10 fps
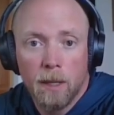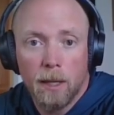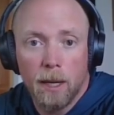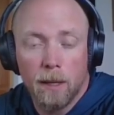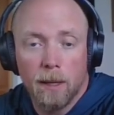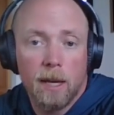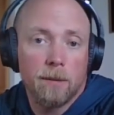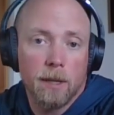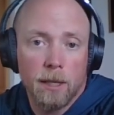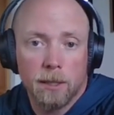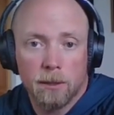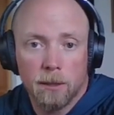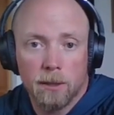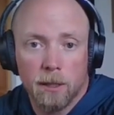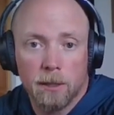And they have a digester
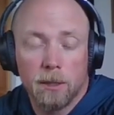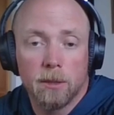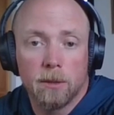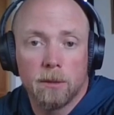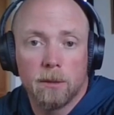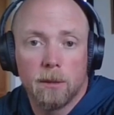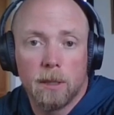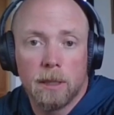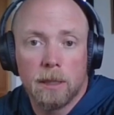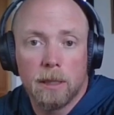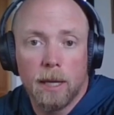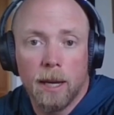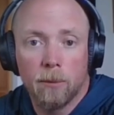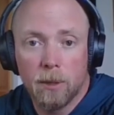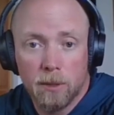design too. Uh,
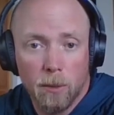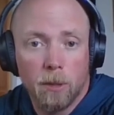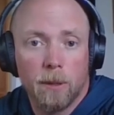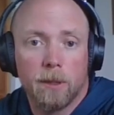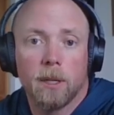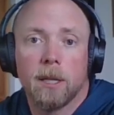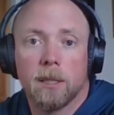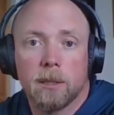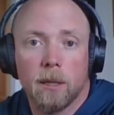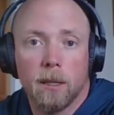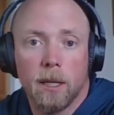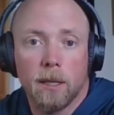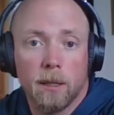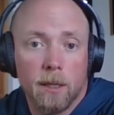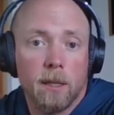and we spoke about the digester at
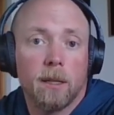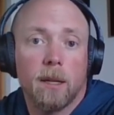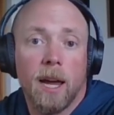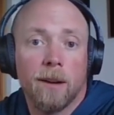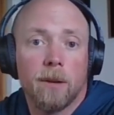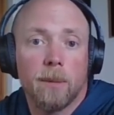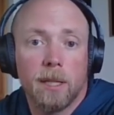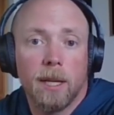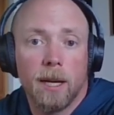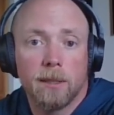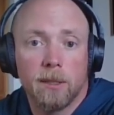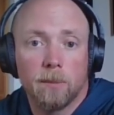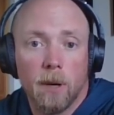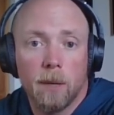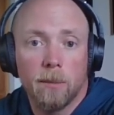length. And everybody has this
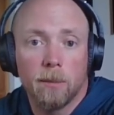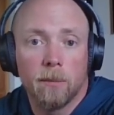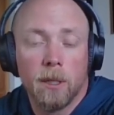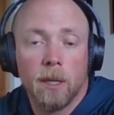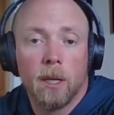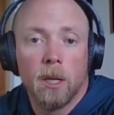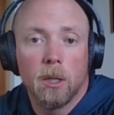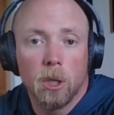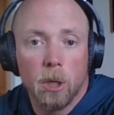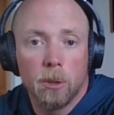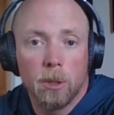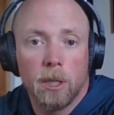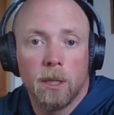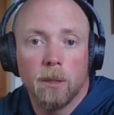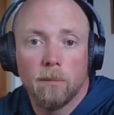problem
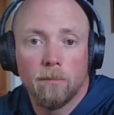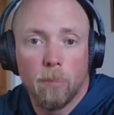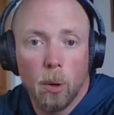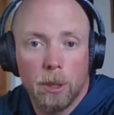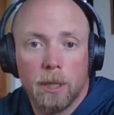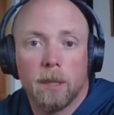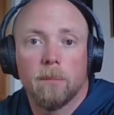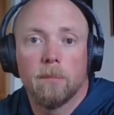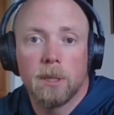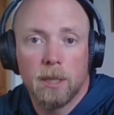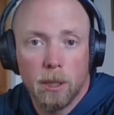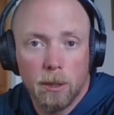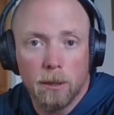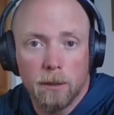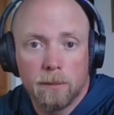loading buoyant material.